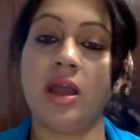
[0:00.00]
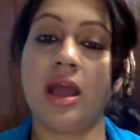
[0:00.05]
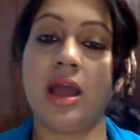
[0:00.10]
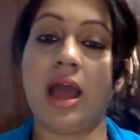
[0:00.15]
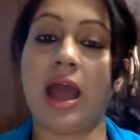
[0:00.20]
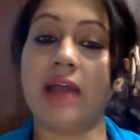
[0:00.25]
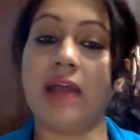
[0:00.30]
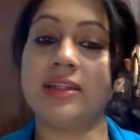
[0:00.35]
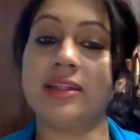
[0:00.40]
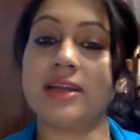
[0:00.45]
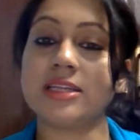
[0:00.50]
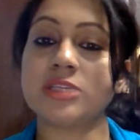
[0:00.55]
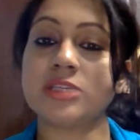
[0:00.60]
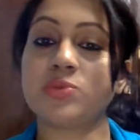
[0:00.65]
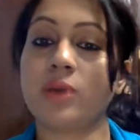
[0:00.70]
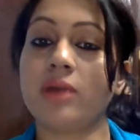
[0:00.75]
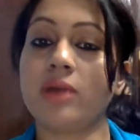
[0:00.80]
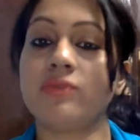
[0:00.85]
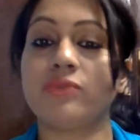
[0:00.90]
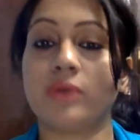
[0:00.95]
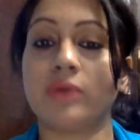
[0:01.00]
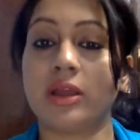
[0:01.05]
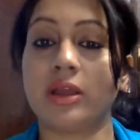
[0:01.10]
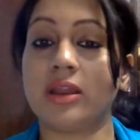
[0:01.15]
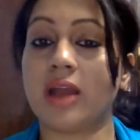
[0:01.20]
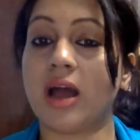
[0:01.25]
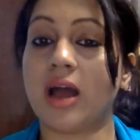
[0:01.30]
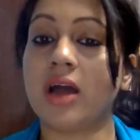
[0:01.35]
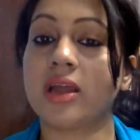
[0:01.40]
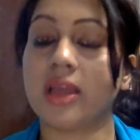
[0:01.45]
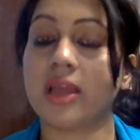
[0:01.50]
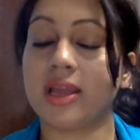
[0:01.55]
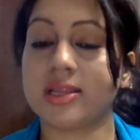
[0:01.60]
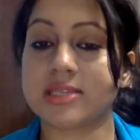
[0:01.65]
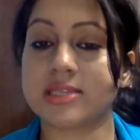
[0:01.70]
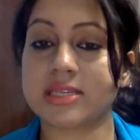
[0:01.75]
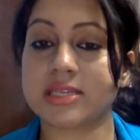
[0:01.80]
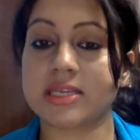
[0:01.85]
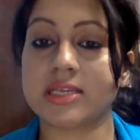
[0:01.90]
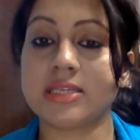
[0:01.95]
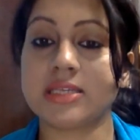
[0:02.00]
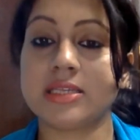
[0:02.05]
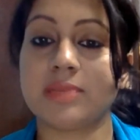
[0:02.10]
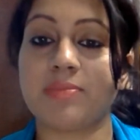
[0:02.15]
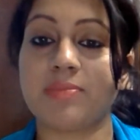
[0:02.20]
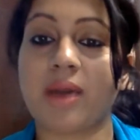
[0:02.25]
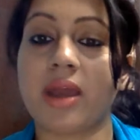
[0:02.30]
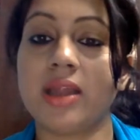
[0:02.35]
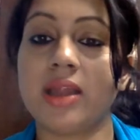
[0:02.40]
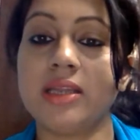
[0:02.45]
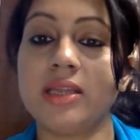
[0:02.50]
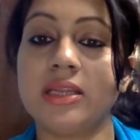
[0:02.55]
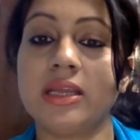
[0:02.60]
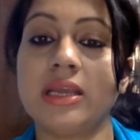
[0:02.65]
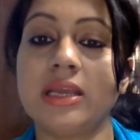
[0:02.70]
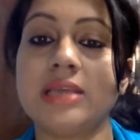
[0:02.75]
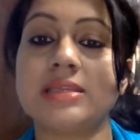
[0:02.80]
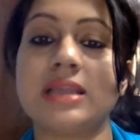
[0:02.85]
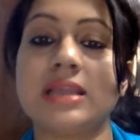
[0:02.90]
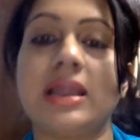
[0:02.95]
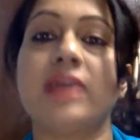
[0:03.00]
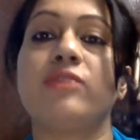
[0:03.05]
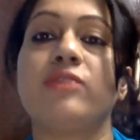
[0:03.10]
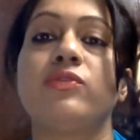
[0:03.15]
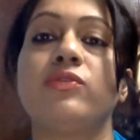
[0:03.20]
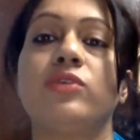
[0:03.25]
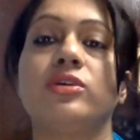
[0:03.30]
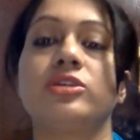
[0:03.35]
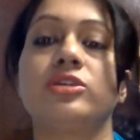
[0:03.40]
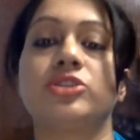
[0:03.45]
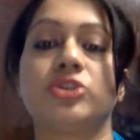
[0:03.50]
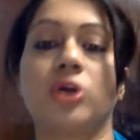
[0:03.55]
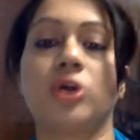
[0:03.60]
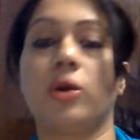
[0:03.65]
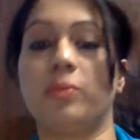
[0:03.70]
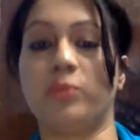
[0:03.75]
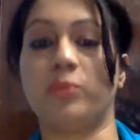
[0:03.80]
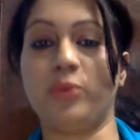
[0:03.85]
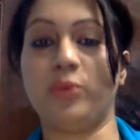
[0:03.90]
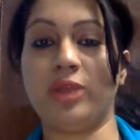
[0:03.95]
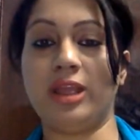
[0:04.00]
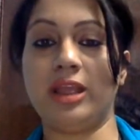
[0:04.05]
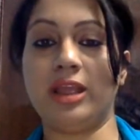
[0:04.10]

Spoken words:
And that's why in our cases, parenting is a lifelong job.